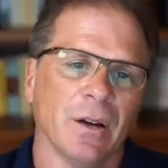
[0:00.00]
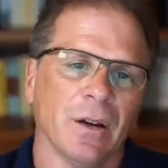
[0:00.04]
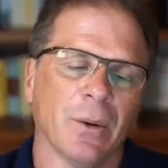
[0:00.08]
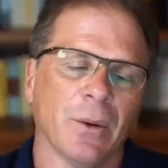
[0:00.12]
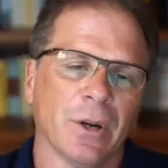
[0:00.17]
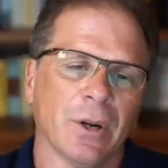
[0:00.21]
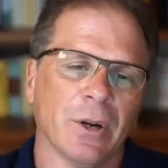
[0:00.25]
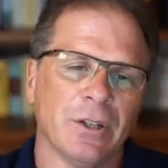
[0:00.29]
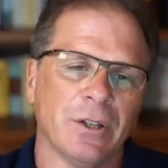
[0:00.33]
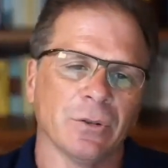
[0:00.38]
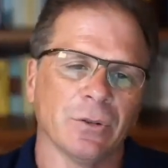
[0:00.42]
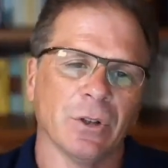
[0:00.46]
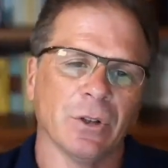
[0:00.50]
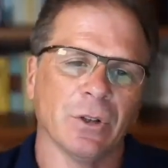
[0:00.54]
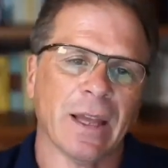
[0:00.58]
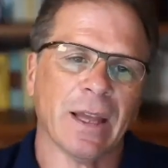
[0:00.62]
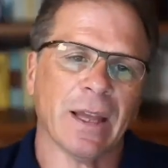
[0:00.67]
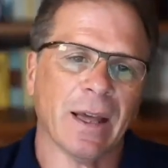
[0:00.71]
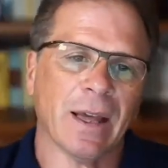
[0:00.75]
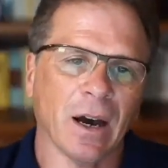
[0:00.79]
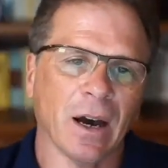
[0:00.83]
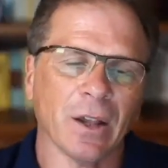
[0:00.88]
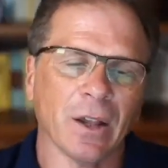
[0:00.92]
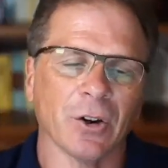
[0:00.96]
And when you look
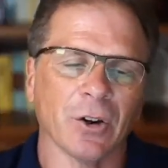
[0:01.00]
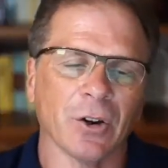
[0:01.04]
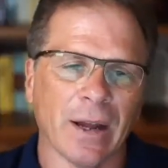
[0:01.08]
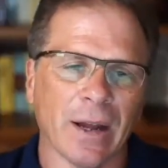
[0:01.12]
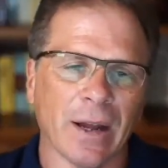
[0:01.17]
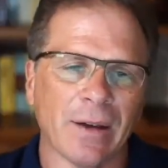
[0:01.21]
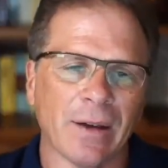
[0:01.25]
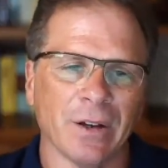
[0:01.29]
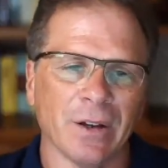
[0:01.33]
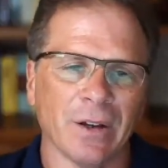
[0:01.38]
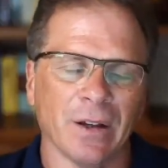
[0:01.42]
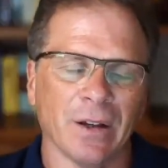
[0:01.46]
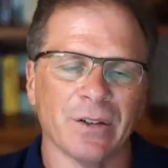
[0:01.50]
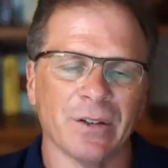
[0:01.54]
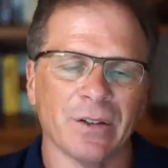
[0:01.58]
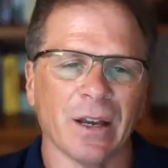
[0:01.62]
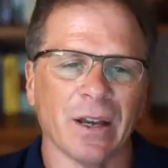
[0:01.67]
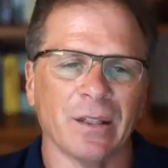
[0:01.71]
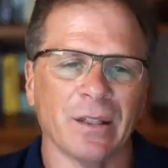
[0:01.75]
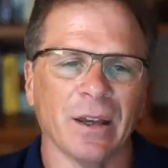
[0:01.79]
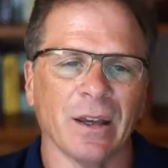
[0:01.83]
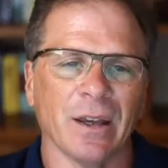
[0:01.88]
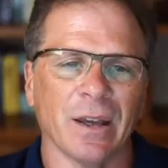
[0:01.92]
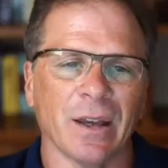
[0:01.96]
at other evidence,
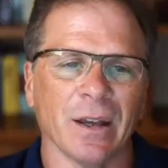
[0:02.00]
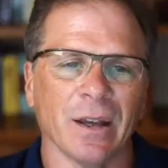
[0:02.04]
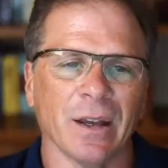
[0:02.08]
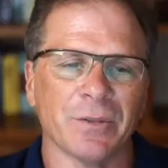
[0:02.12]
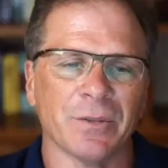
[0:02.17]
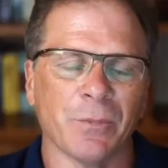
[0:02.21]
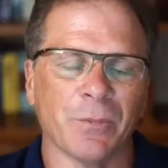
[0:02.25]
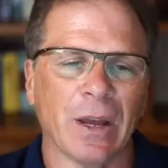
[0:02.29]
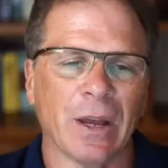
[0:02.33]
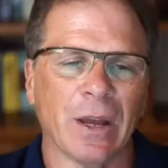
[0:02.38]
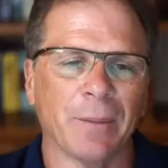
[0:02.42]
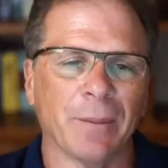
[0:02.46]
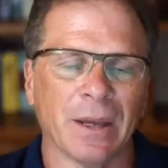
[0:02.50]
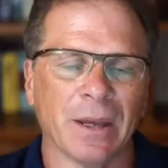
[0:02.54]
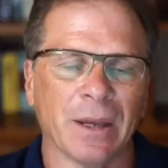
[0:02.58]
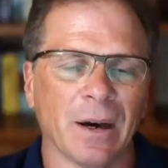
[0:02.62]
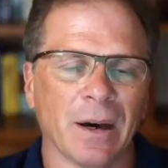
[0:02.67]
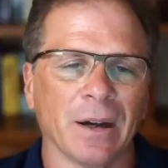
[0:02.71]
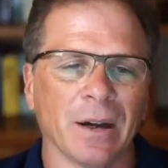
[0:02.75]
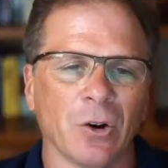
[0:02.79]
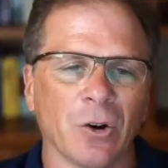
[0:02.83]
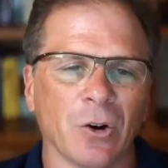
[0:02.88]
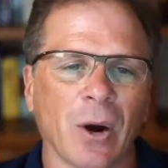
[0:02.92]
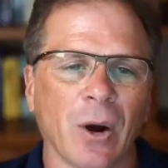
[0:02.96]
I think it's
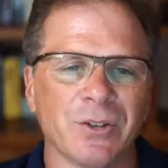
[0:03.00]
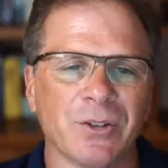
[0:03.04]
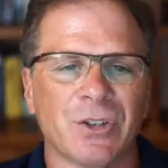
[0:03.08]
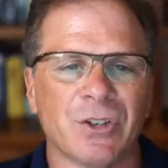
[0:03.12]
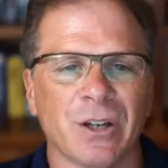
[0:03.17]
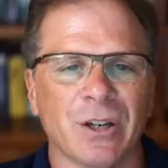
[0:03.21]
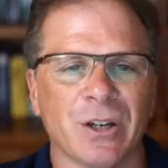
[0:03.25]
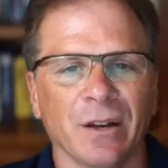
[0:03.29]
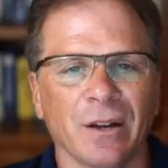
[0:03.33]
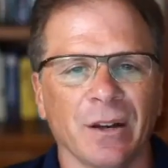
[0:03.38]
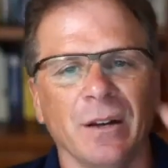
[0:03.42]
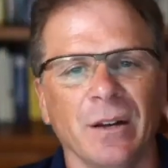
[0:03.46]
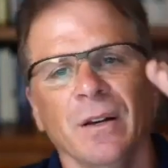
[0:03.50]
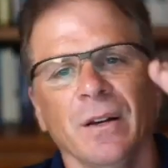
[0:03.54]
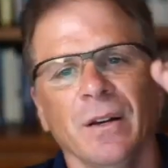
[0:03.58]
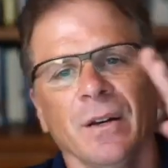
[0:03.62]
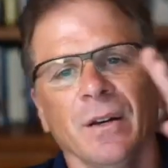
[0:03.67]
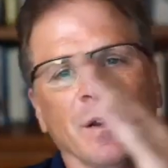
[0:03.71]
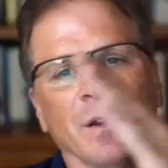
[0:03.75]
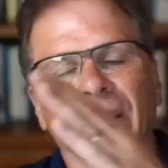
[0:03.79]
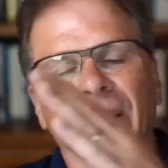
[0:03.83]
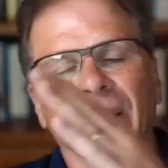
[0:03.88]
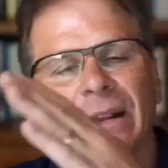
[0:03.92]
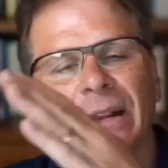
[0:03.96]
beyond question
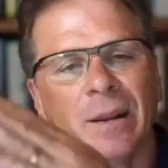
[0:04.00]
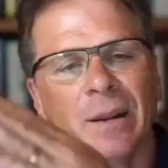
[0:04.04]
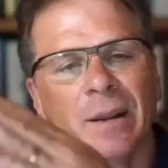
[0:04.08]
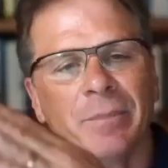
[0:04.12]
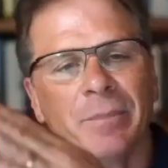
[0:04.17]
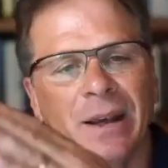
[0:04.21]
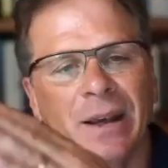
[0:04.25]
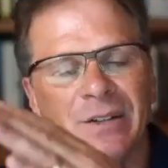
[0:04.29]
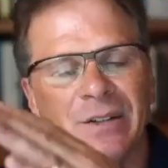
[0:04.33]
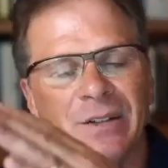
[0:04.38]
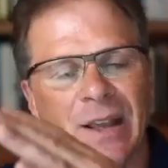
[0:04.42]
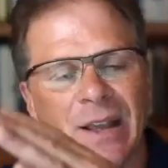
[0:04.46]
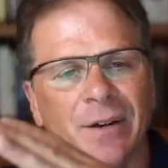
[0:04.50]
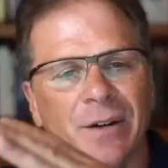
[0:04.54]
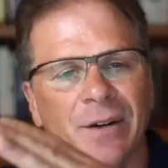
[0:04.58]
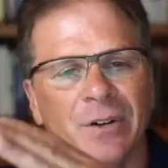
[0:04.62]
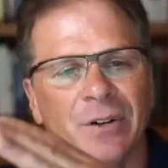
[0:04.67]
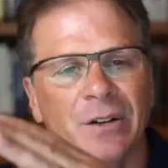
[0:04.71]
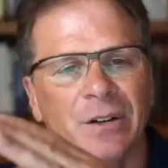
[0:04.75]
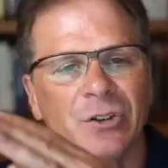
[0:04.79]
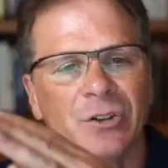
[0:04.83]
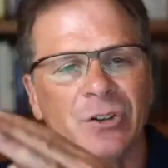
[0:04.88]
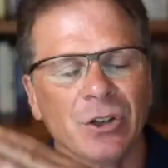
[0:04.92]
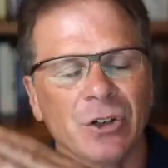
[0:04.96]
that the best
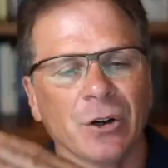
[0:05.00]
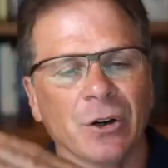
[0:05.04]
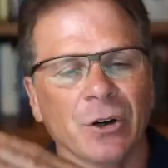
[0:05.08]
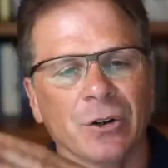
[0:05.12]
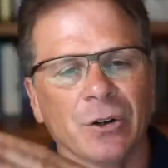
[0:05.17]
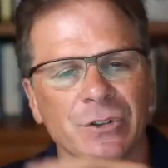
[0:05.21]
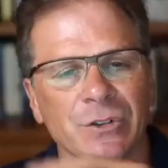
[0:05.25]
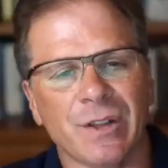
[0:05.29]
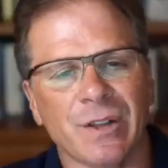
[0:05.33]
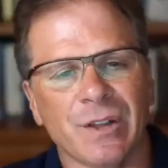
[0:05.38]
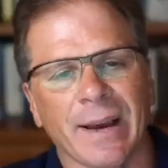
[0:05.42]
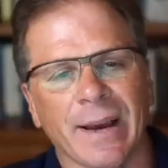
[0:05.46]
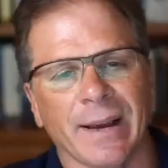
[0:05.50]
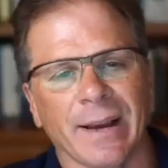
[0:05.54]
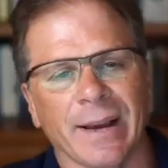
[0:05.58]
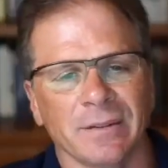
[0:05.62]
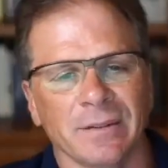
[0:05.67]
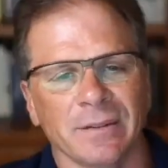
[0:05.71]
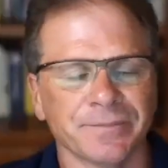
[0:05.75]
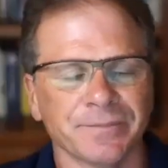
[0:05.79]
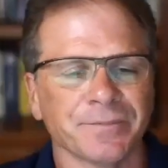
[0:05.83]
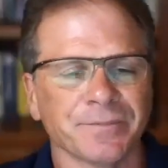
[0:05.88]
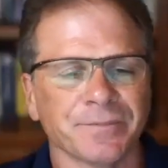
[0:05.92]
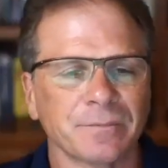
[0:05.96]
evidence shows
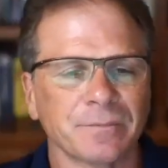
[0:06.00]
that